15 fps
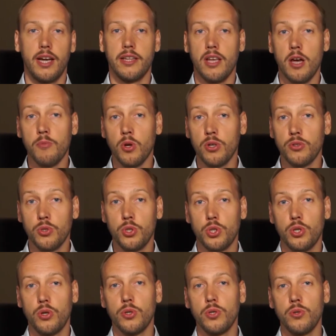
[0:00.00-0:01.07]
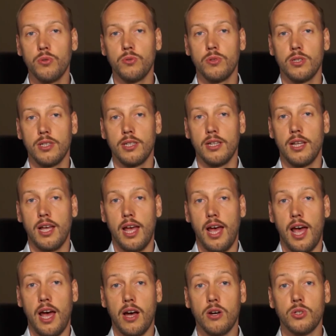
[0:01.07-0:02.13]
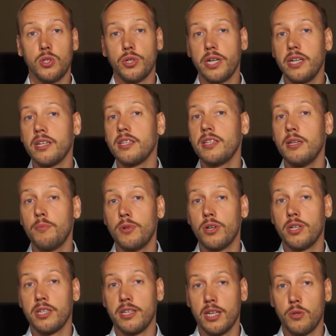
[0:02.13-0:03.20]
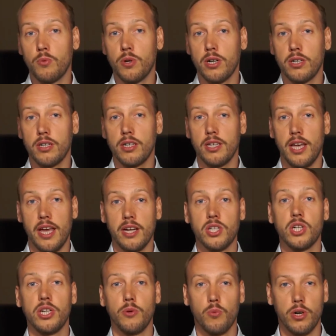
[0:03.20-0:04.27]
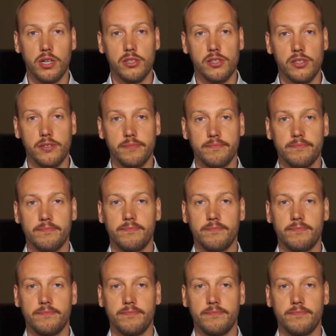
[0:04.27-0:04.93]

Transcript: And now I'm going to show you how training a deep learning network actually works.